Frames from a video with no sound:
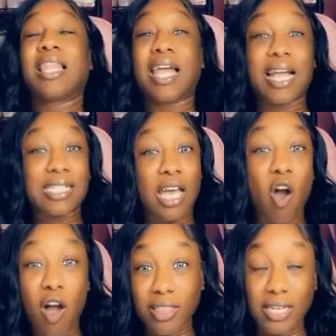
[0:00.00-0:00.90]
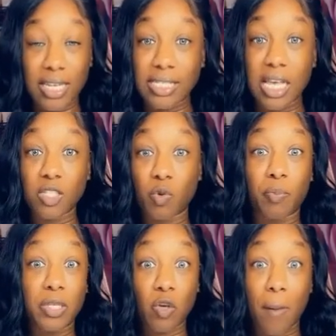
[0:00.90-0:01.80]
Like I said, all the details will
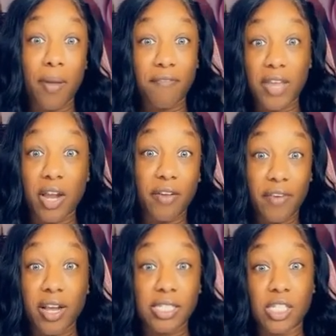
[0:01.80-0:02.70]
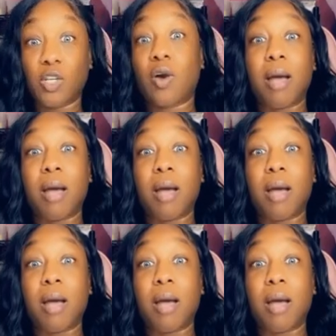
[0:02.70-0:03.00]
be dropping very, very soon.